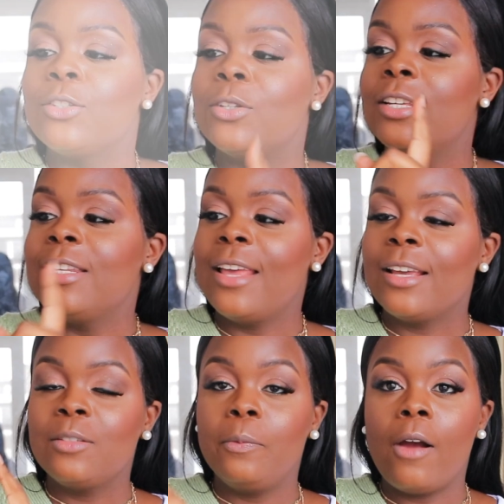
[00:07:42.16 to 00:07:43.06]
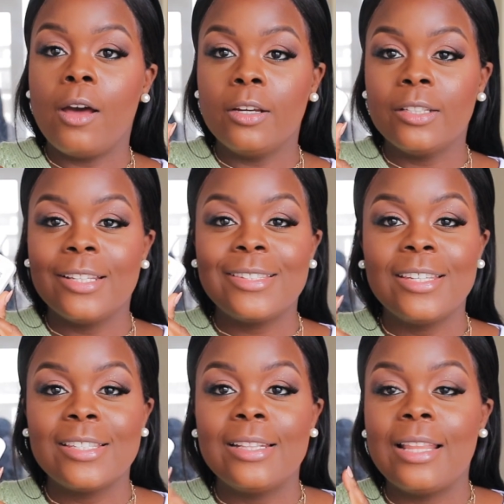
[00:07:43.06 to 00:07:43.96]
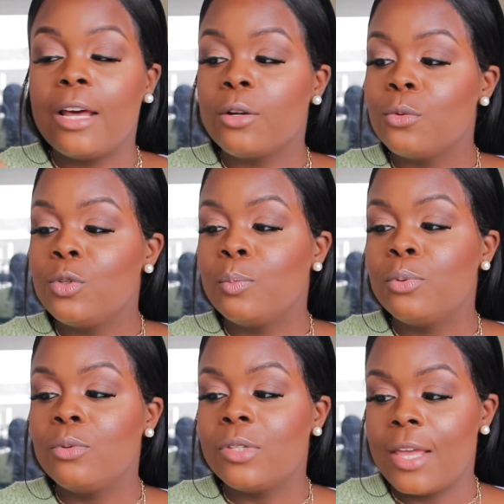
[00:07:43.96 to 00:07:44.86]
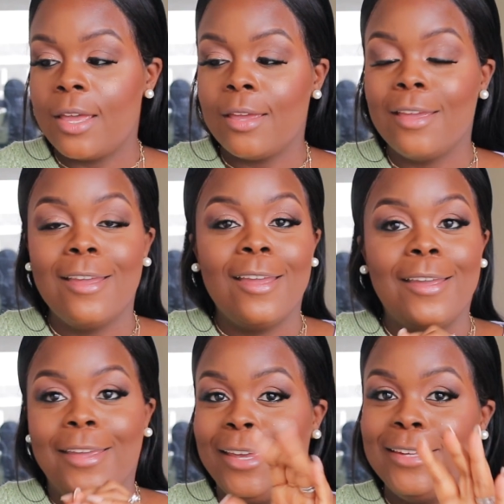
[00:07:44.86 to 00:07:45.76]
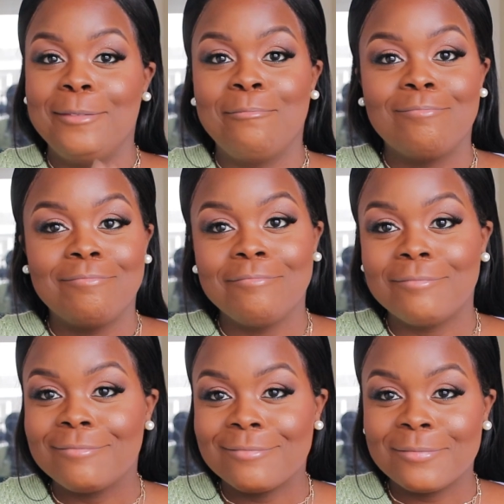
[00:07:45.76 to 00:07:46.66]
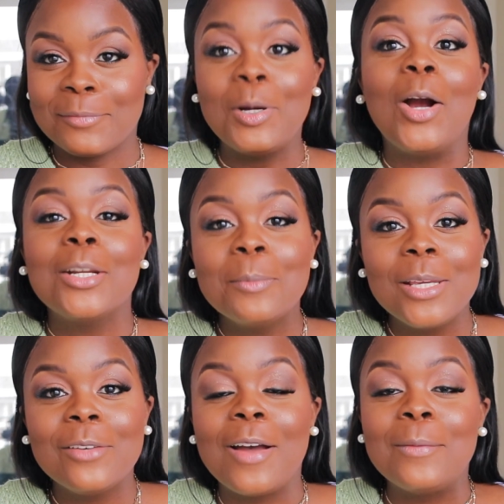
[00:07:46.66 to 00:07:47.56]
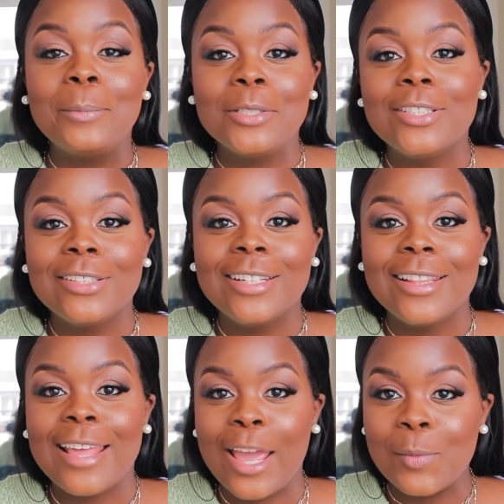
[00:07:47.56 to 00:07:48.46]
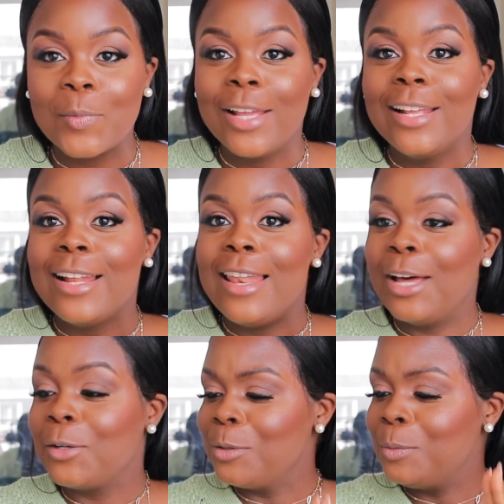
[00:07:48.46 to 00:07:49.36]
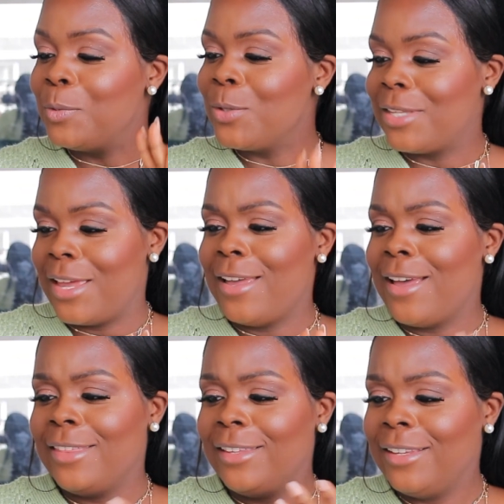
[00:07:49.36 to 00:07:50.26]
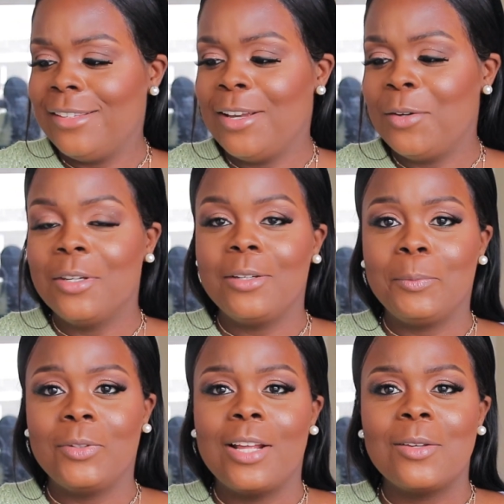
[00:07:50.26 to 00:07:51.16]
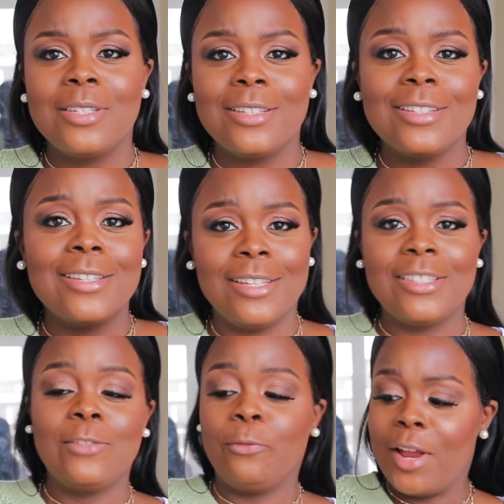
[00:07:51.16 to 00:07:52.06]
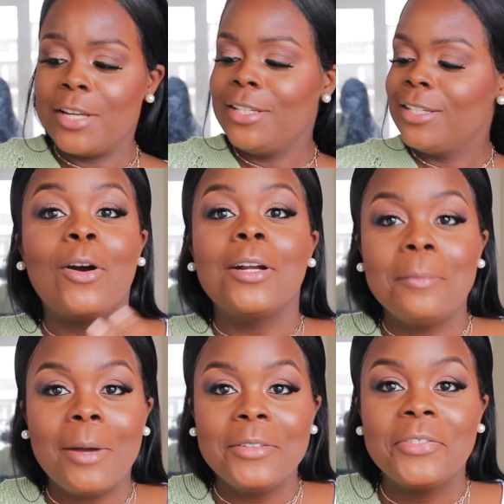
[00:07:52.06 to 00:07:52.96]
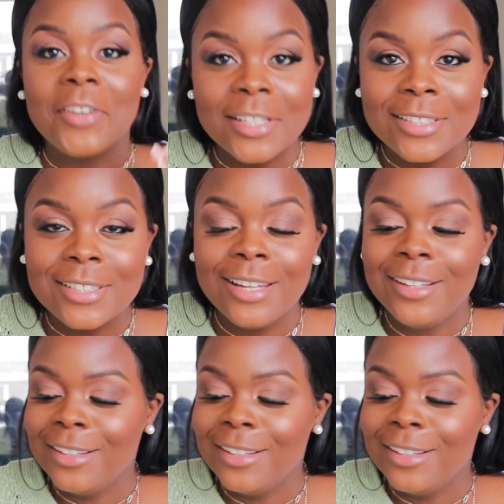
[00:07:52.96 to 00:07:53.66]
So the next product is this Roche Posay, and pardon me if I butchered the name, Roche Posay. I think that's how you pronounce it. It's French. Pardon my French.